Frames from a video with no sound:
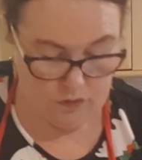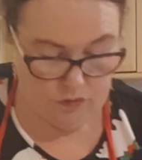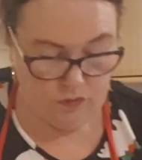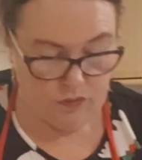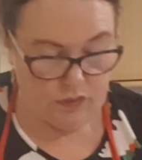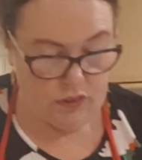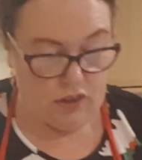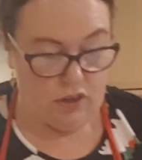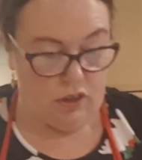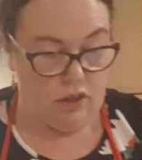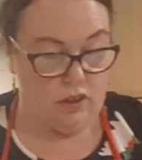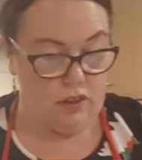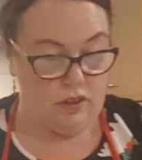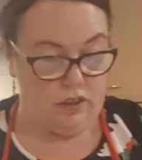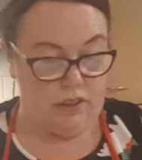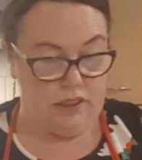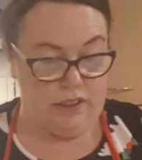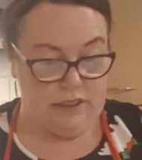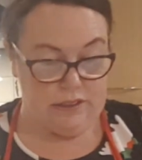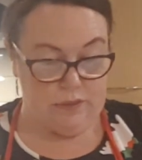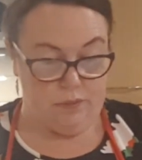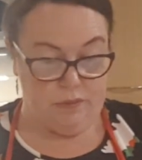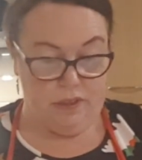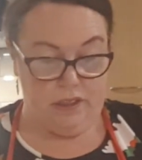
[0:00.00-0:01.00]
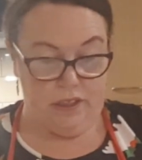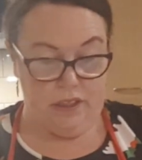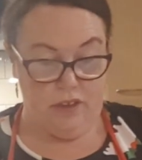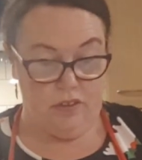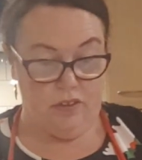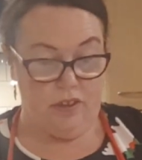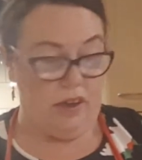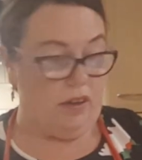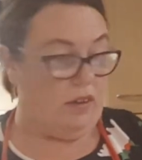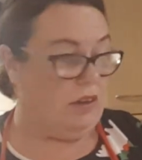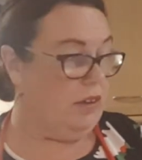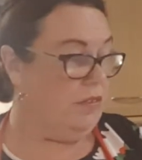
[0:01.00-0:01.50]
got this one here
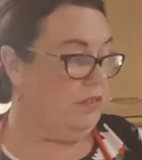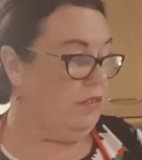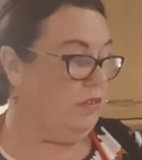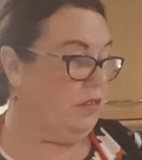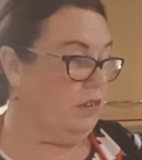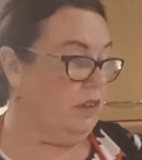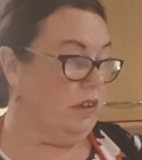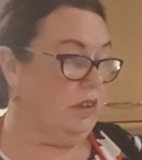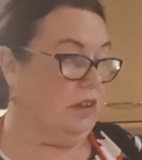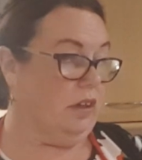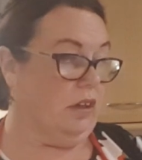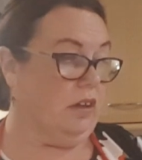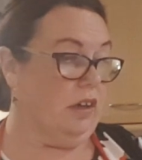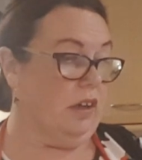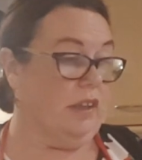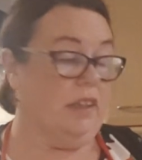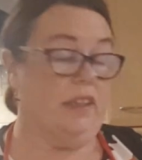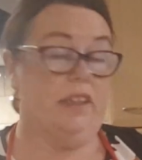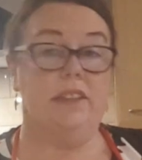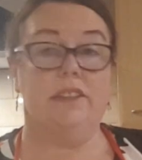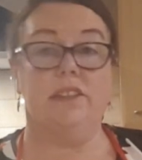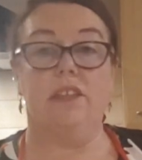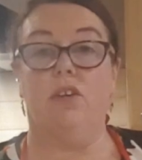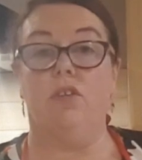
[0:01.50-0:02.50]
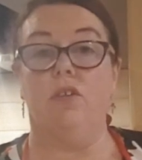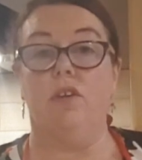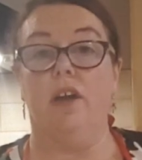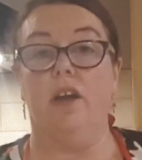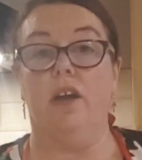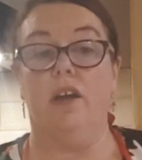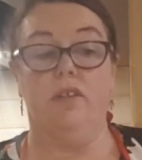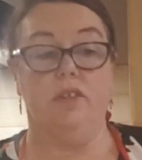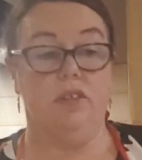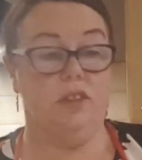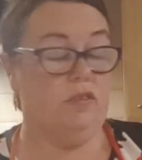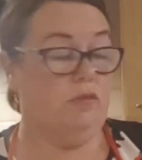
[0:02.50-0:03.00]
now. I got these out
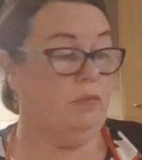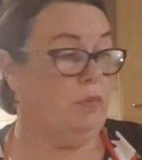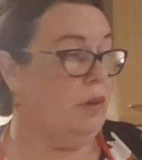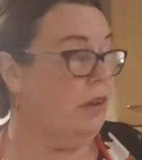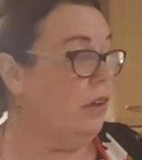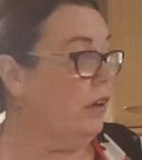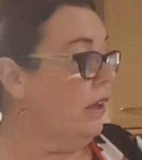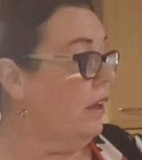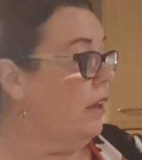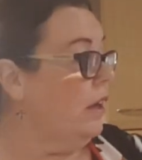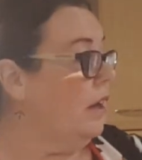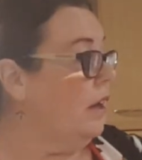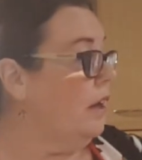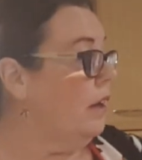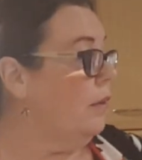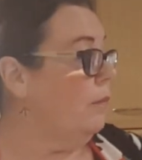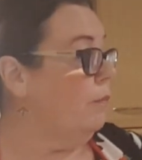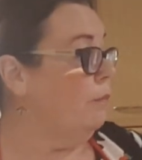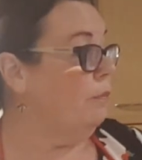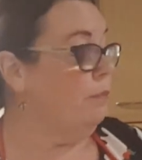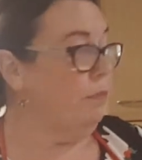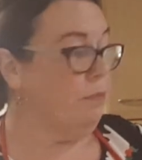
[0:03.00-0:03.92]
of my